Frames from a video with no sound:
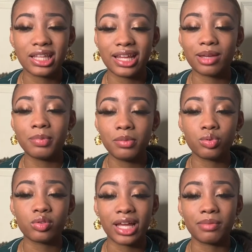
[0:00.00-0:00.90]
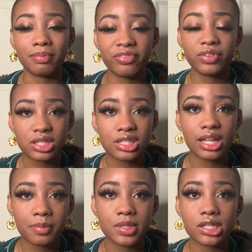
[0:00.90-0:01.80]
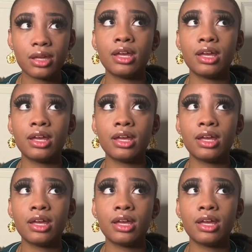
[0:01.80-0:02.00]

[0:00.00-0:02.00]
and like people like footsteps